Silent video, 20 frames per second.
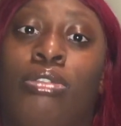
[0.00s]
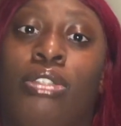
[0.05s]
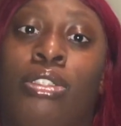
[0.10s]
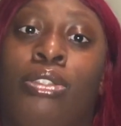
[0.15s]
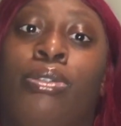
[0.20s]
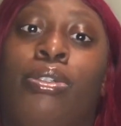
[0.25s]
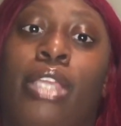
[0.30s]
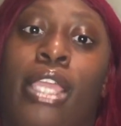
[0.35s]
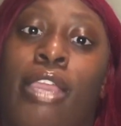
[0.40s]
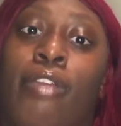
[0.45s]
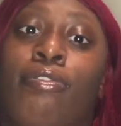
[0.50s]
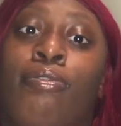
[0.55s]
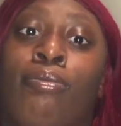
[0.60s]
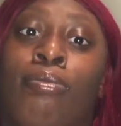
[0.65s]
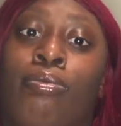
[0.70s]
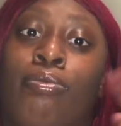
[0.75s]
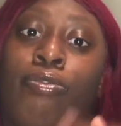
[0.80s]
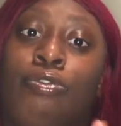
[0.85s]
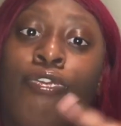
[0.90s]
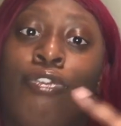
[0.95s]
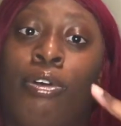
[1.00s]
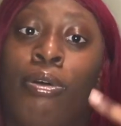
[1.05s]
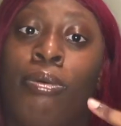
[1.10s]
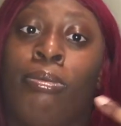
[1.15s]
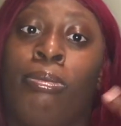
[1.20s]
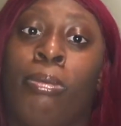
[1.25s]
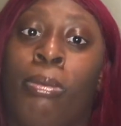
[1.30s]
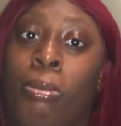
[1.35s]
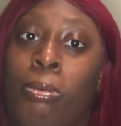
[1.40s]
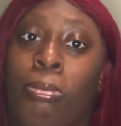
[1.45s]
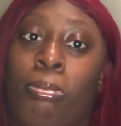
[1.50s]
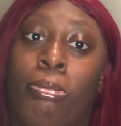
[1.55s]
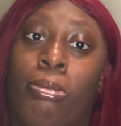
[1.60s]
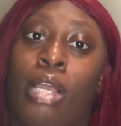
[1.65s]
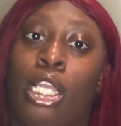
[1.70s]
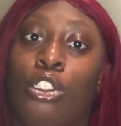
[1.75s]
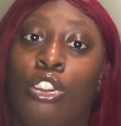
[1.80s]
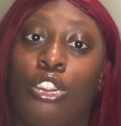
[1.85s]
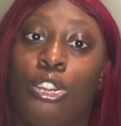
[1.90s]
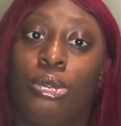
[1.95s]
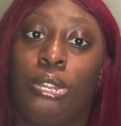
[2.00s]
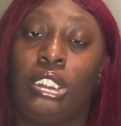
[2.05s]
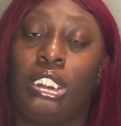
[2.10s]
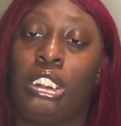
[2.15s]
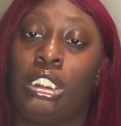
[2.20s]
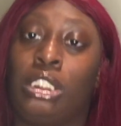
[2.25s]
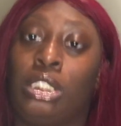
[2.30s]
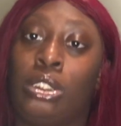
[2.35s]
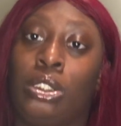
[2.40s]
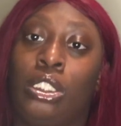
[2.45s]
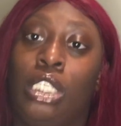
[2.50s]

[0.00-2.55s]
you came from my YouTube channel.